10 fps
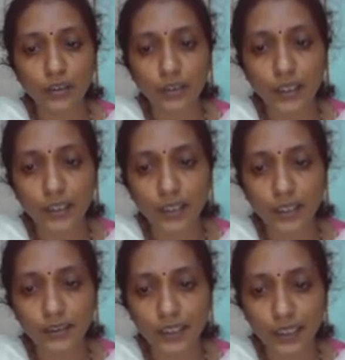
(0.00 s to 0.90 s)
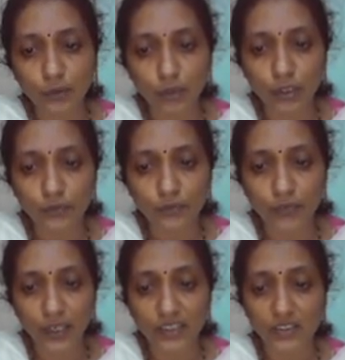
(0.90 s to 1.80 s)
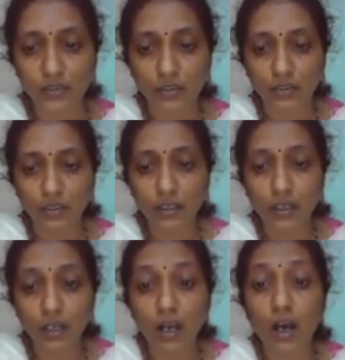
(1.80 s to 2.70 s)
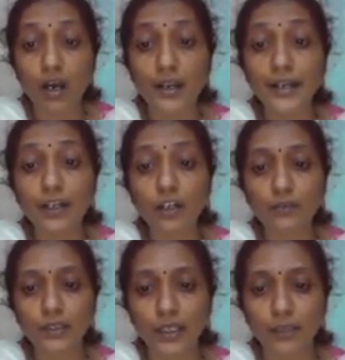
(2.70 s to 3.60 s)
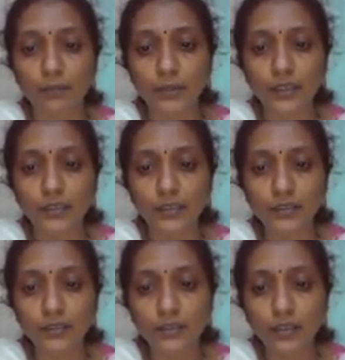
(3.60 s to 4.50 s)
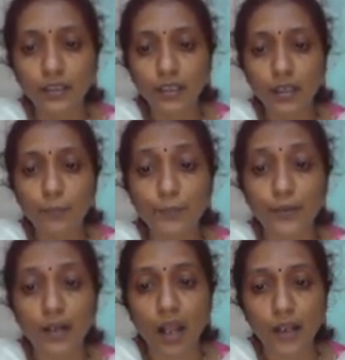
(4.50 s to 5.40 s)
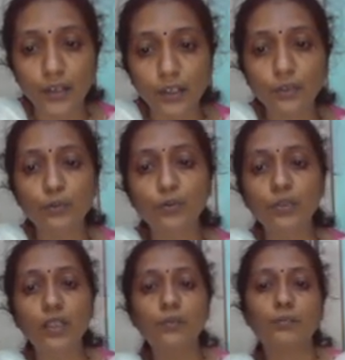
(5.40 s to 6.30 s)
the data is actually fetched ahead of the time, means prior to the